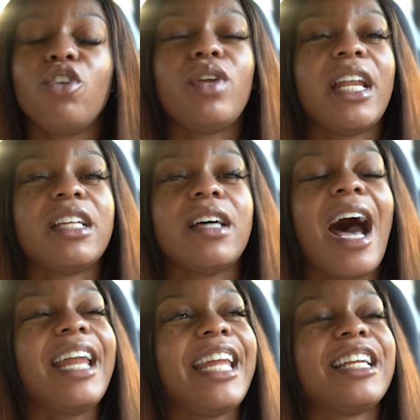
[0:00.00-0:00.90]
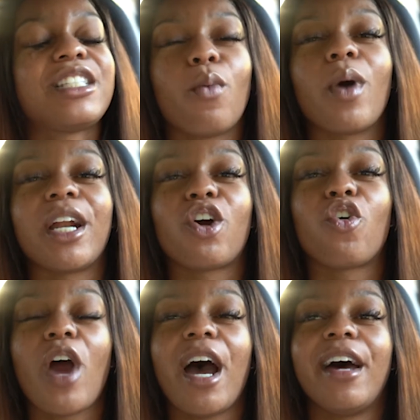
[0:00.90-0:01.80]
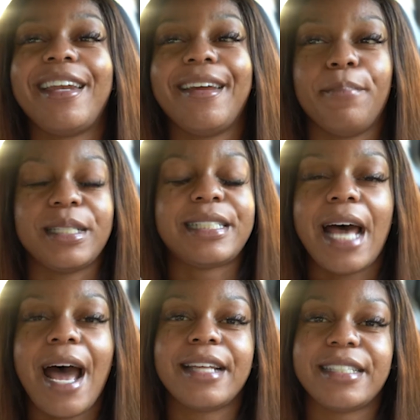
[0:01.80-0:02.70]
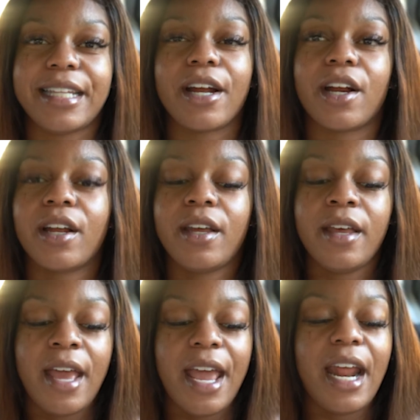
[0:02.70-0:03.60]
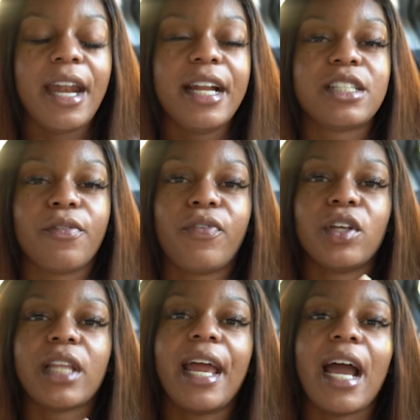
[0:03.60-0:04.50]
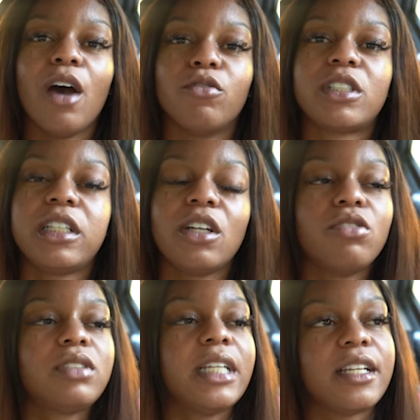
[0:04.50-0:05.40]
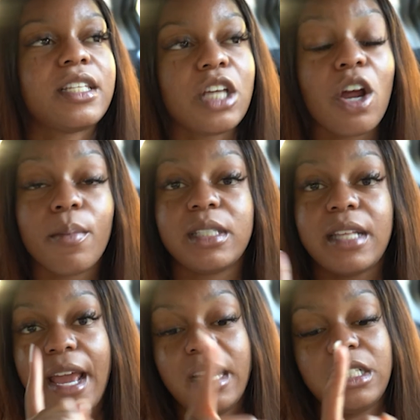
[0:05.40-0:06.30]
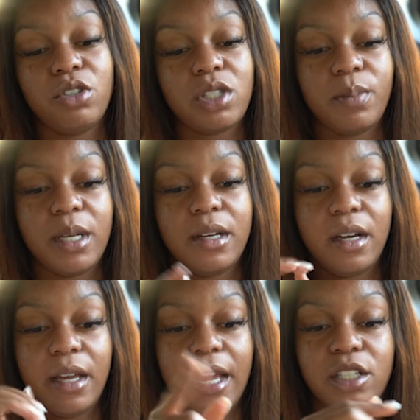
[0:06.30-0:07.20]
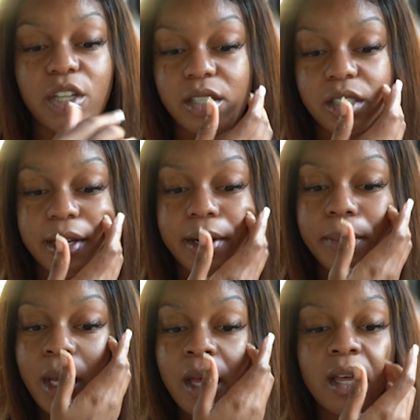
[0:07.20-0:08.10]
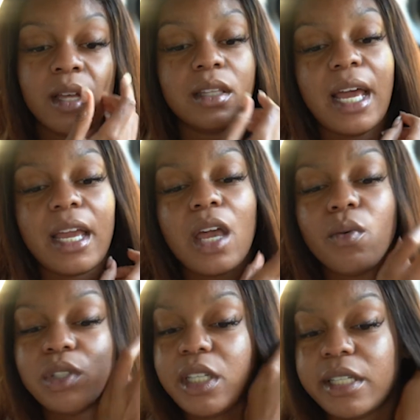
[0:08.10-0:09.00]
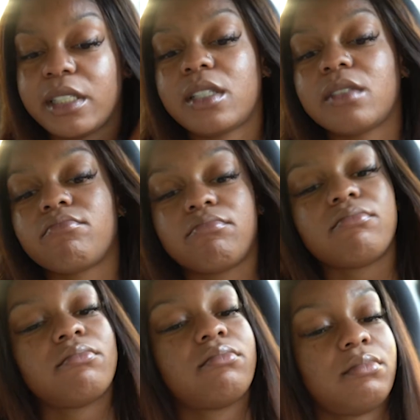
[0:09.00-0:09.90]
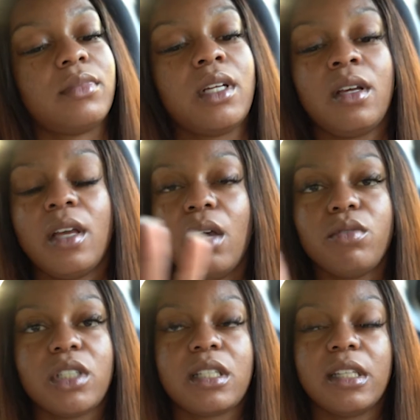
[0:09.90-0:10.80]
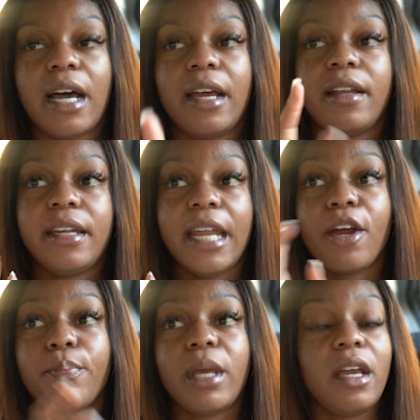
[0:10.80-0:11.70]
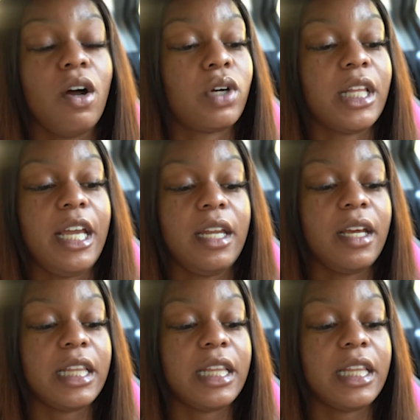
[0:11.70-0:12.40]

You needed, I needed somewhere to cry that besides there. And I need to feel like I was close, and the sermons actually used to be good at church there. Like, it was just, it was just a lot. They're big on cleaning.